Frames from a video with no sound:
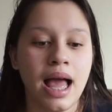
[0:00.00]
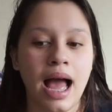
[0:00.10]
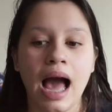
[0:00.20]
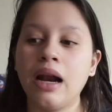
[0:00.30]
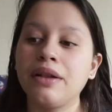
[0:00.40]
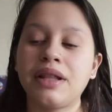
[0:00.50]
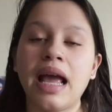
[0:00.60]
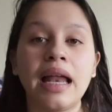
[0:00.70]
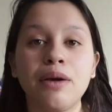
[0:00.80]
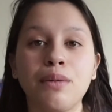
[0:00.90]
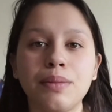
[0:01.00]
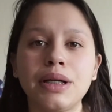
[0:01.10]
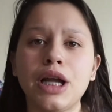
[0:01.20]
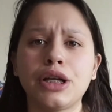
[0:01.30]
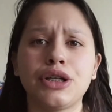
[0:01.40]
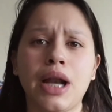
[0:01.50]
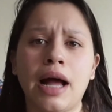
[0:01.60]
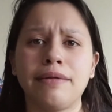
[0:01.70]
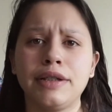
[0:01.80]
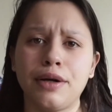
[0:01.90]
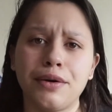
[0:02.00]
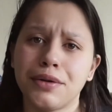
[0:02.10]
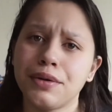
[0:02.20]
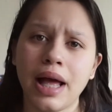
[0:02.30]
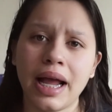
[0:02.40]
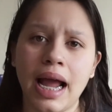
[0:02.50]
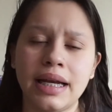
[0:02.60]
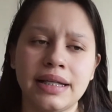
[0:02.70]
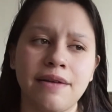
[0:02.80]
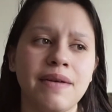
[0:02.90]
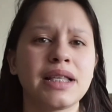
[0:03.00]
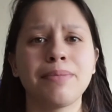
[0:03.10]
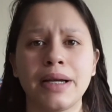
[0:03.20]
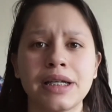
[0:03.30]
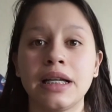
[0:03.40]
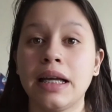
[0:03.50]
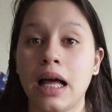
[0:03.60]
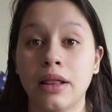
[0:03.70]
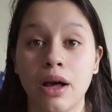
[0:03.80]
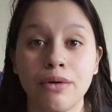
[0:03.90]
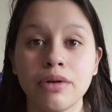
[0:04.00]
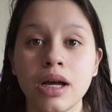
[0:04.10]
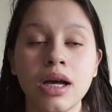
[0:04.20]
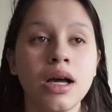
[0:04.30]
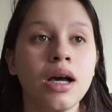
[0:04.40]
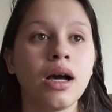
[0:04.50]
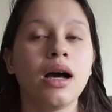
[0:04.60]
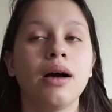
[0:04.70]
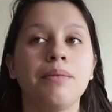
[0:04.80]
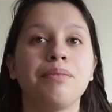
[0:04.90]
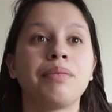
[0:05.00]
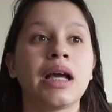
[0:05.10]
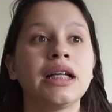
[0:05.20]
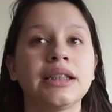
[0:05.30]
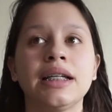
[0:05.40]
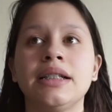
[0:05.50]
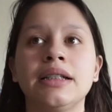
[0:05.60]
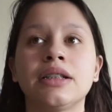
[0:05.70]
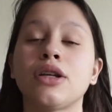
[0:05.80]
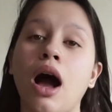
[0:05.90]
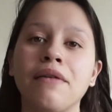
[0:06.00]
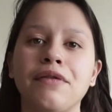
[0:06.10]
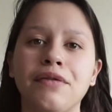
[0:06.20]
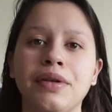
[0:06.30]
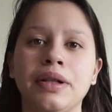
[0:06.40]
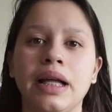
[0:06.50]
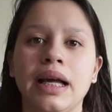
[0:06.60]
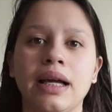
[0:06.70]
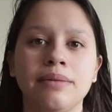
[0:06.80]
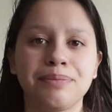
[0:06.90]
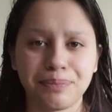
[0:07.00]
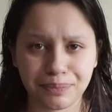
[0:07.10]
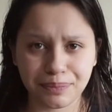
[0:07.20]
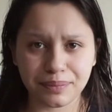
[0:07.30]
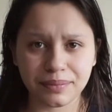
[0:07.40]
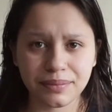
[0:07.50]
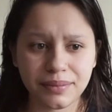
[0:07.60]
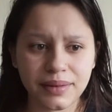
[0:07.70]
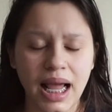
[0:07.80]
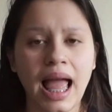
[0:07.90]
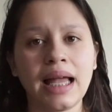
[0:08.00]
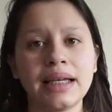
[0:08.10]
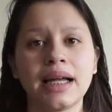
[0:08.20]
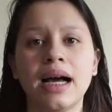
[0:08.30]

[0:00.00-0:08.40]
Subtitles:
I don't think any woman should have to go through that kind of stuff, especially alone, because it is an awful feeling. And